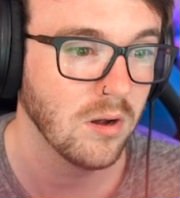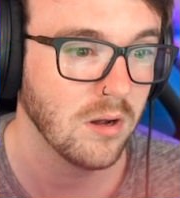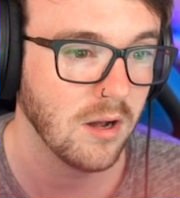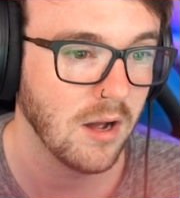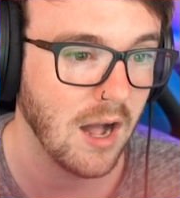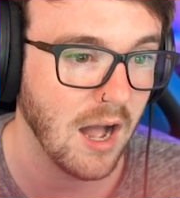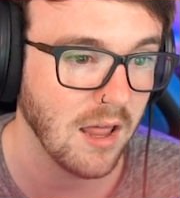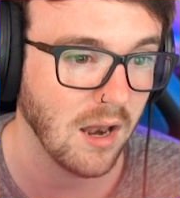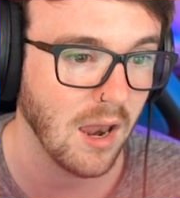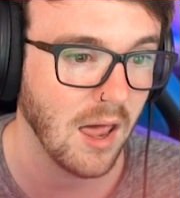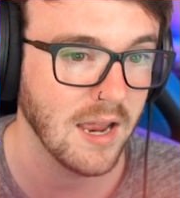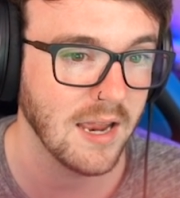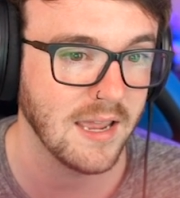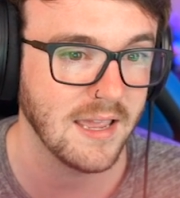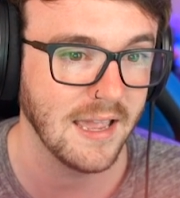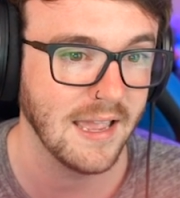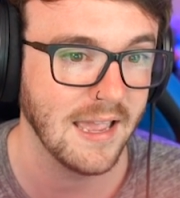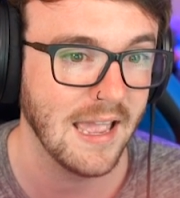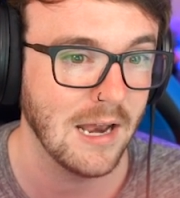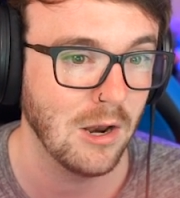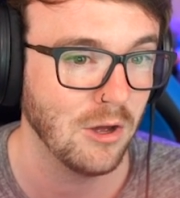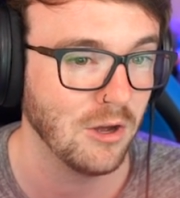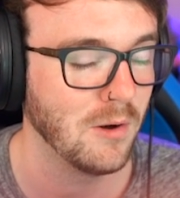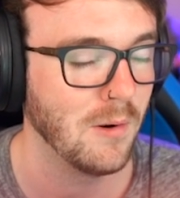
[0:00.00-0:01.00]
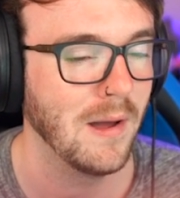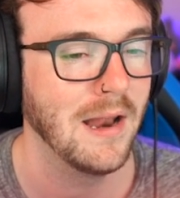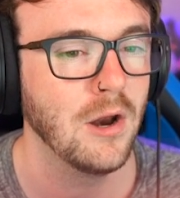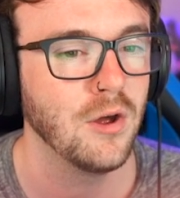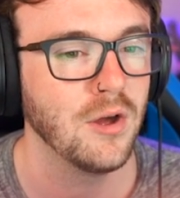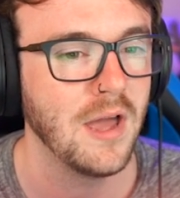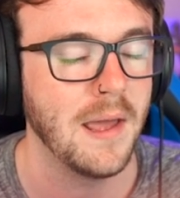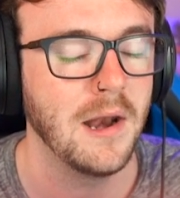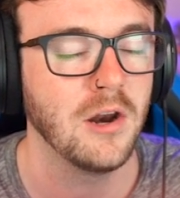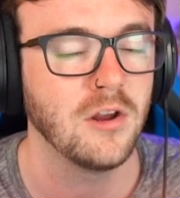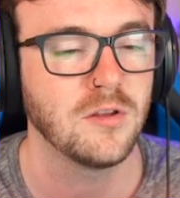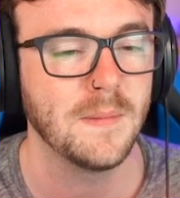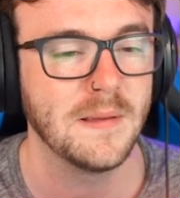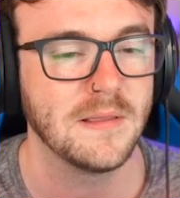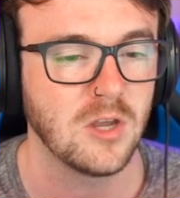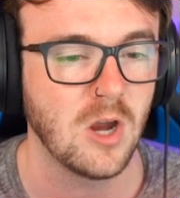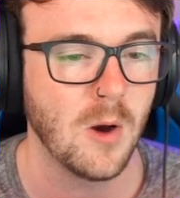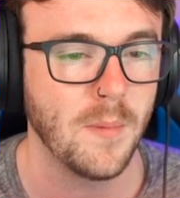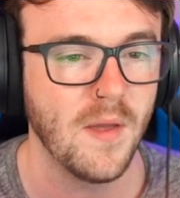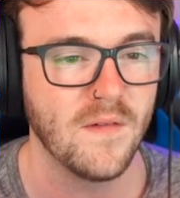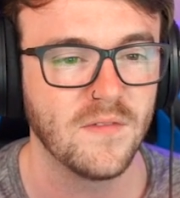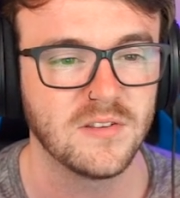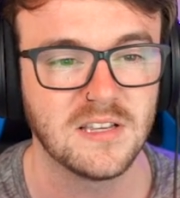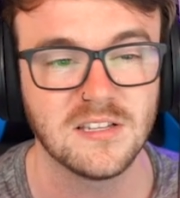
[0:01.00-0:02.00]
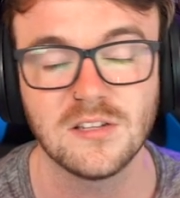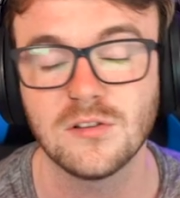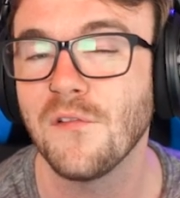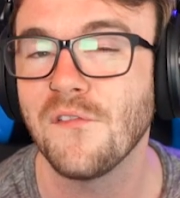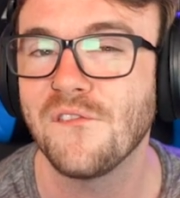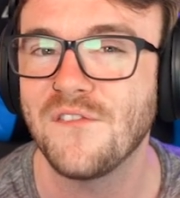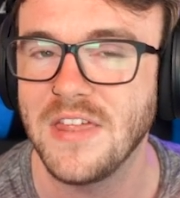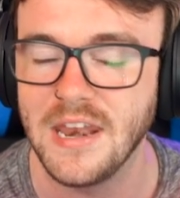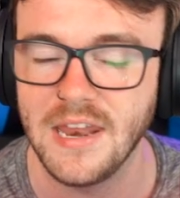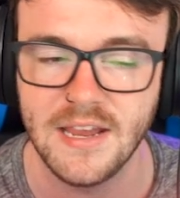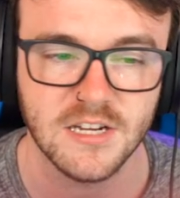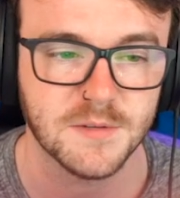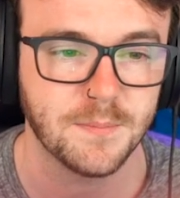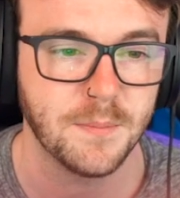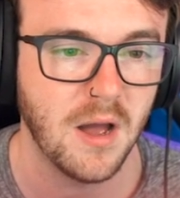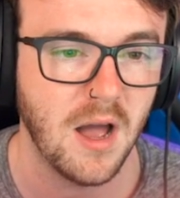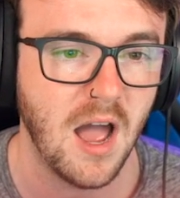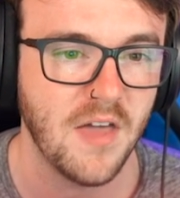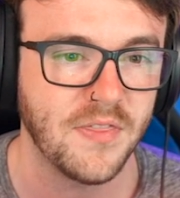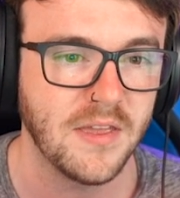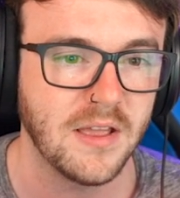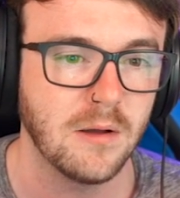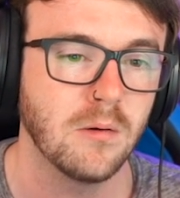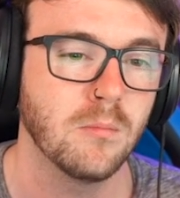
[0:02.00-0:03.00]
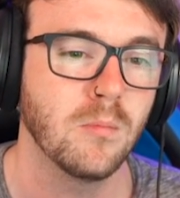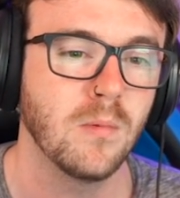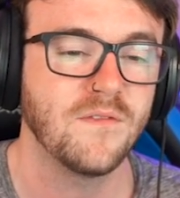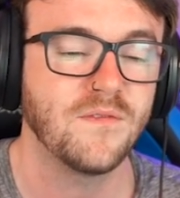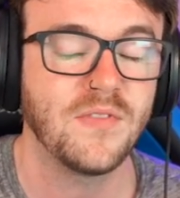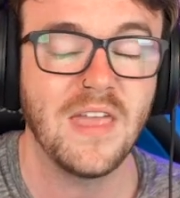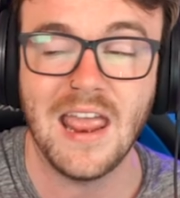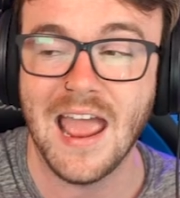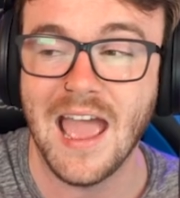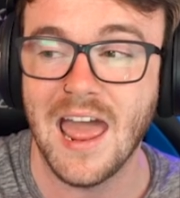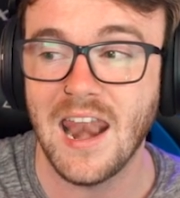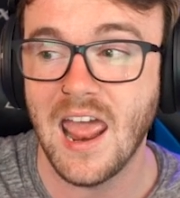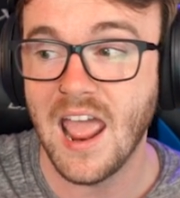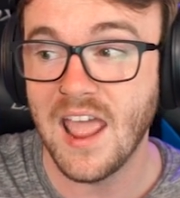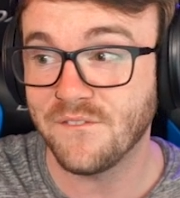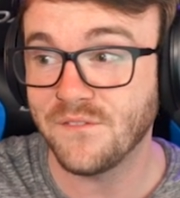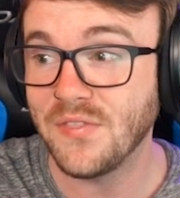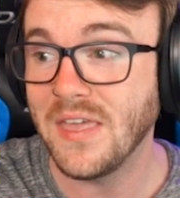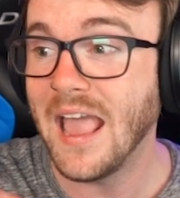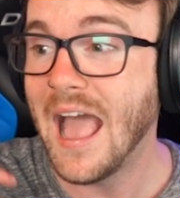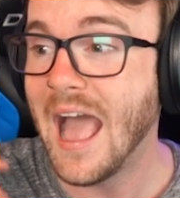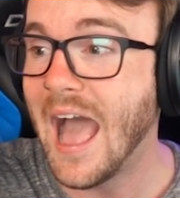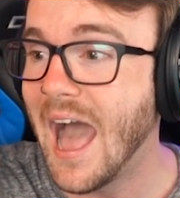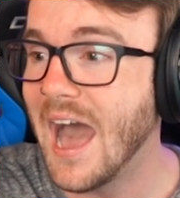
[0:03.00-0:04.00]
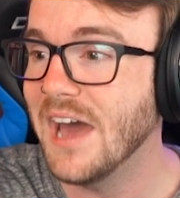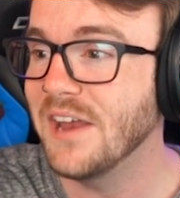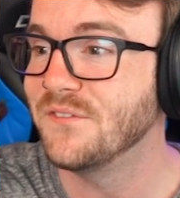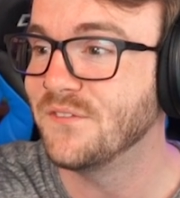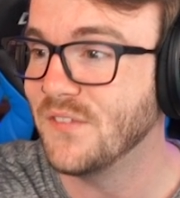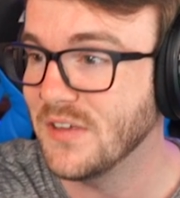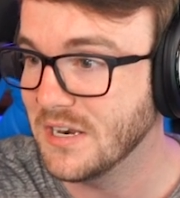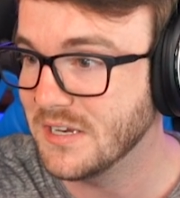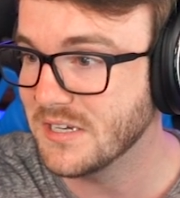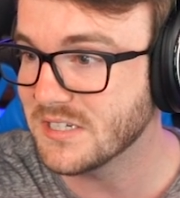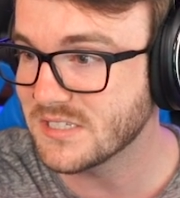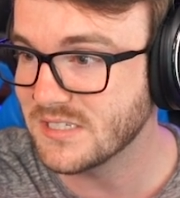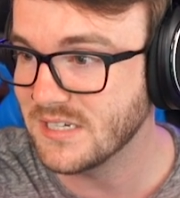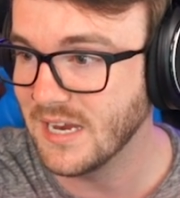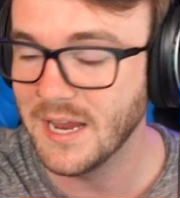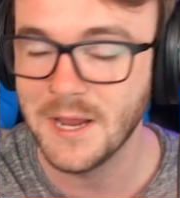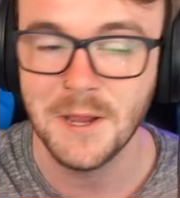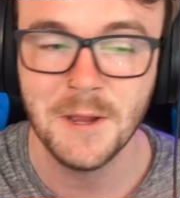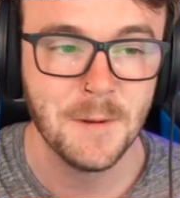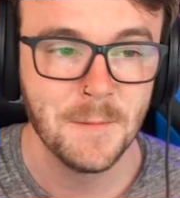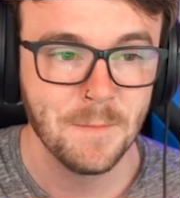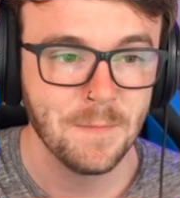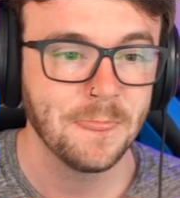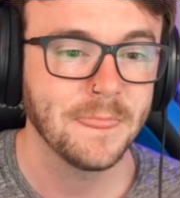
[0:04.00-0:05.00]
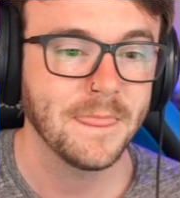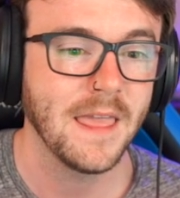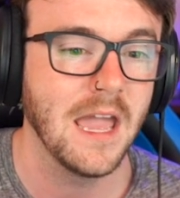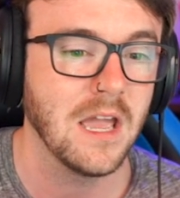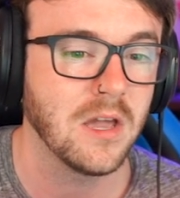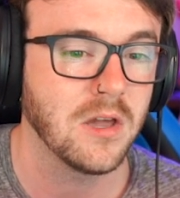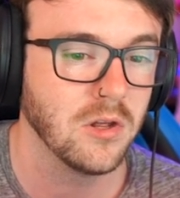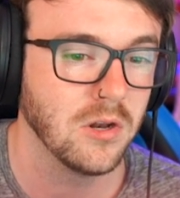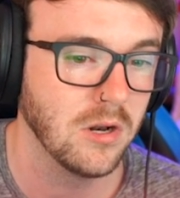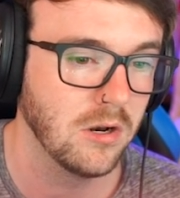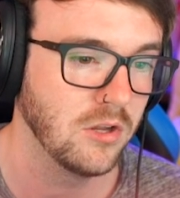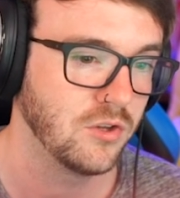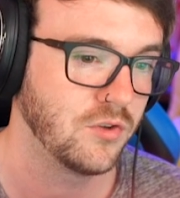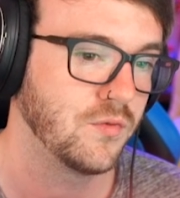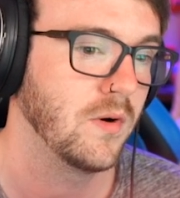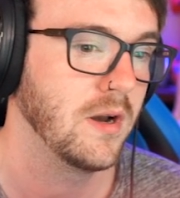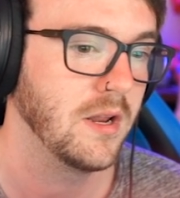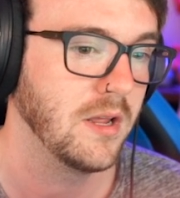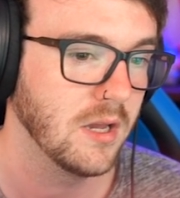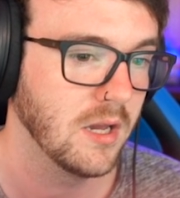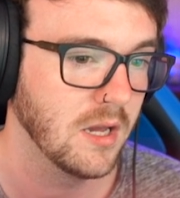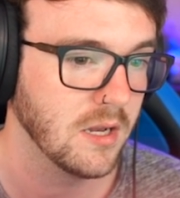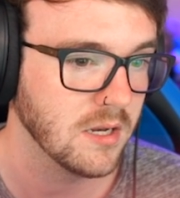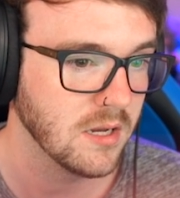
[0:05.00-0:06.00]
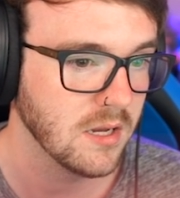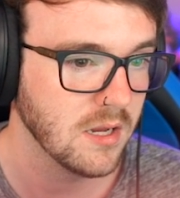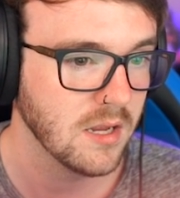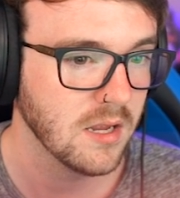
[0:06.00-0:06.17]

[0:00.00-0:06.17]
I like it. It looks a bit derpy, obviously, because it's not finished. But I think if they had finished it, it could have looked really good.